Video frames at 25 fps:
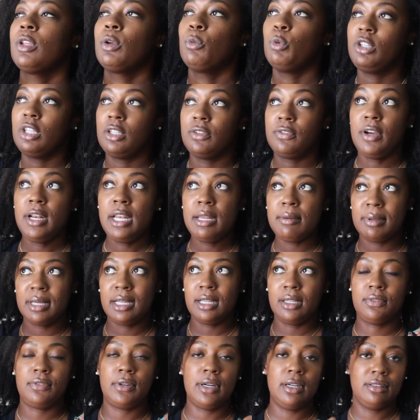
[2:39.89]
which is funny
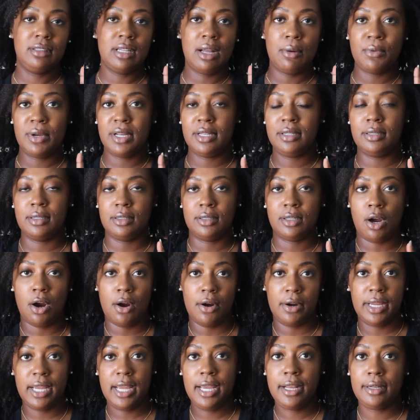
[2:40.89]
because first I went to
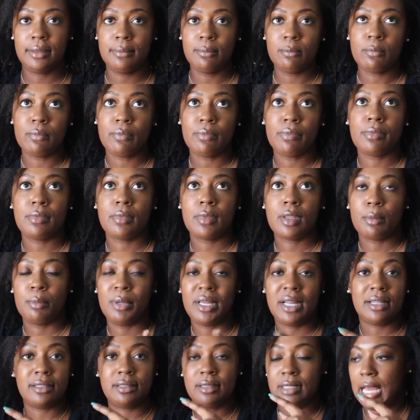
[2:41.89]
Target
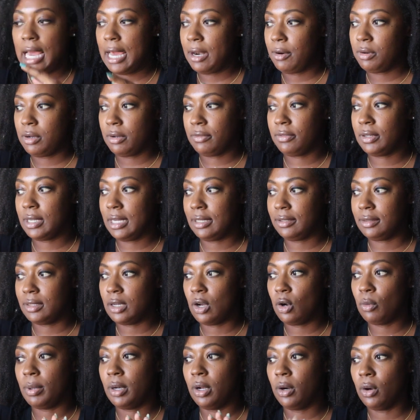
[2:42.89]
because I don't know if you guys
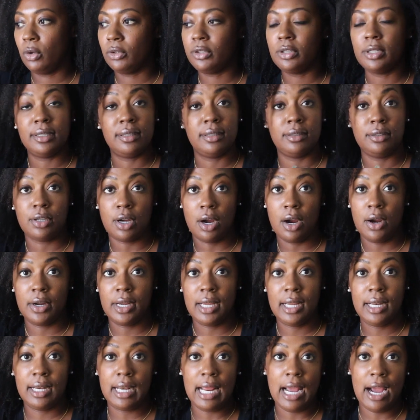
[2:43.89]
know, but Ulta is in
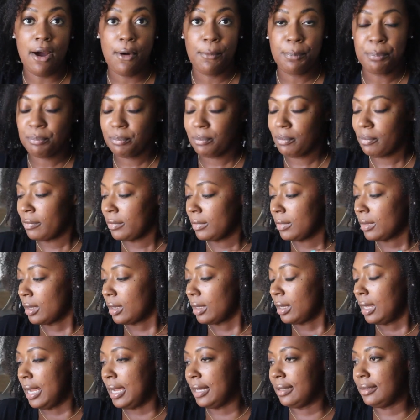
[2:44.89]
Target now.
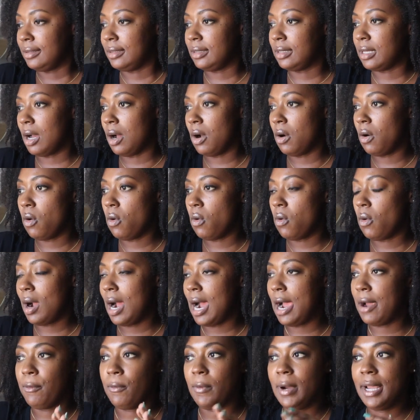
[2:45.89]
And so
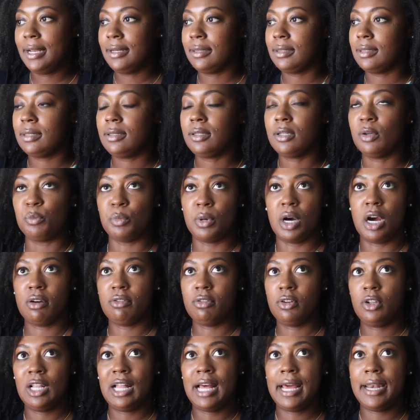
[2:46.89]
I went to
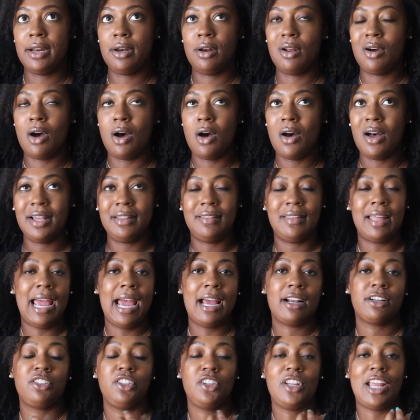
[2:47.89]
marvel at it all and they
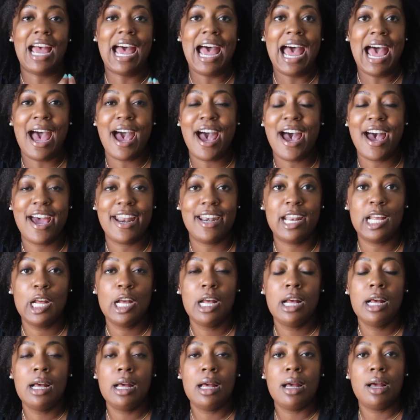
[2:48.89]
actually had
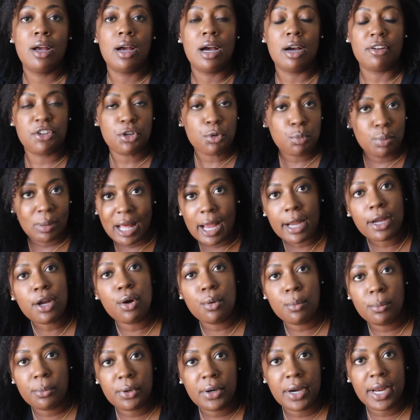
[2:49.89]
a few black
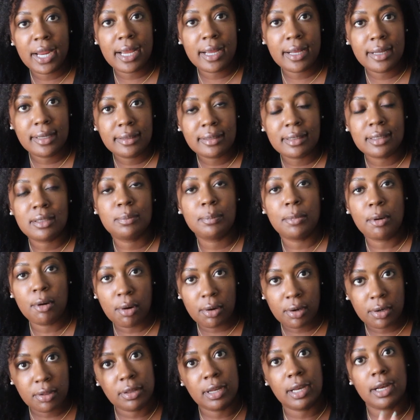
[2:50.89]
owned brands as
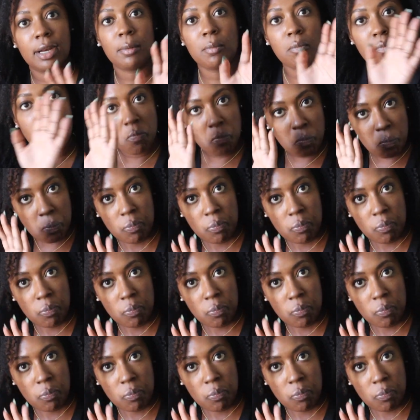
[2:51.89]
part of their